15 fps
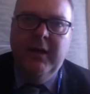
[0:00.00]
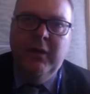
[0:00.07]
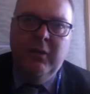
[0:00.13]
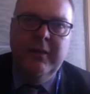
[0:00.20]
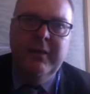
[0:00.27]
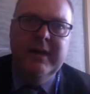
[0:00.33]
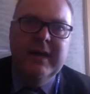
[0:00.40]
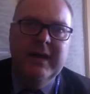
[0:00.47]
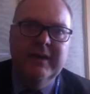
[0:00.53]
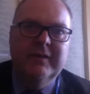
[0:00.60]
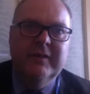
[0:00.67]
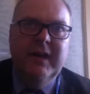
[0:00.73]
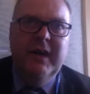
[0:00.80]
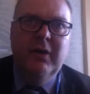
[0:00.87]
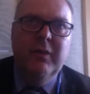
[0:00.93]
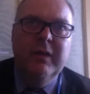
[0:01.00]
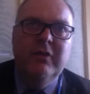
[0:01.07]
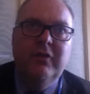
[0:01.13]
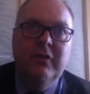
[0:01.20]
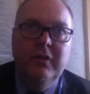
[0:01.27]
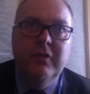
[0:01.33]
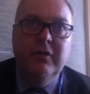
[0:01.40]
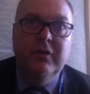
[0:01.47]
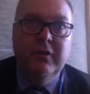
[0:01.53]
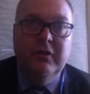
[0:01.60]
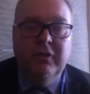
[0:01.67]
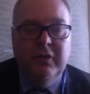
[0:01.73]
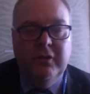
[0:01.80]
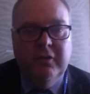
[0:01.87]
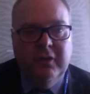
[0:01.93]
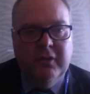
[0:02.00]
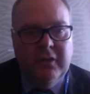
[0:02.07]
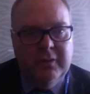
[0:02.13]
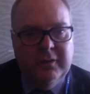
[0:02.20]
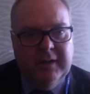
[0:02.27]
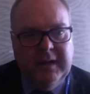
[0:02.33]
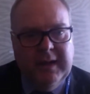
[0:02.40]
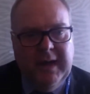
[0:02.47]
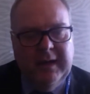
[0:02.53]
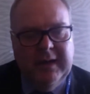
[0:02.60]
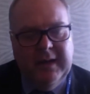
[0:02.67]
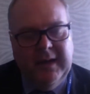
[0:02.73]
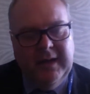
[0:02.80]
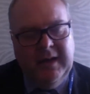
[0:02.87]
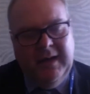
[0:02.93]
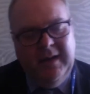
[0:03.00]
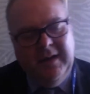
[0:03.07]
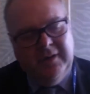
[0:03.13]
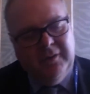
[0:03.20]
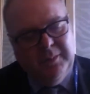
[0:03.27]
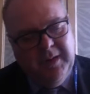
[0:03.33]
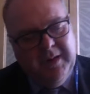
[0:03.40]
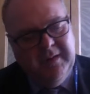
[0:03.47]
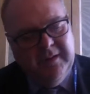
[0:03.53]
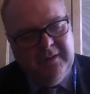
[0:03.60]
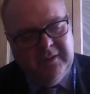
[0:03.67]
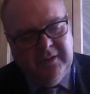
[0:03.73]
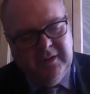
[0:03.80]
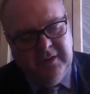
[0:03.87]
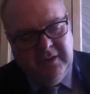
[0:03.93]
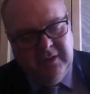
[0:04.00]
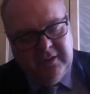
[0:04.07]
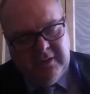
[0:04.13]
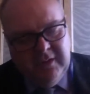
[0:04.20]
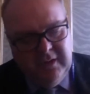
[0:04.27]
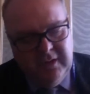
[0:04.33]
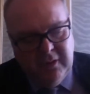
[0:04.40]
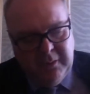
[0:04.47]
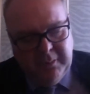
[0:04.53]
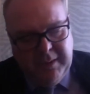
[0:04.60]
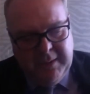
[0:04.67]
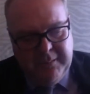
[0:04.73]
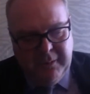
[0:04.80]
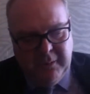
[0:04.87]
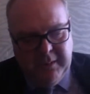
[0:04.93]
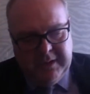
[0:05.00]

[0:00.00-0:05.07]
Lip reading: With regards to how we choose the tutor groups, again, I explain this to the young people.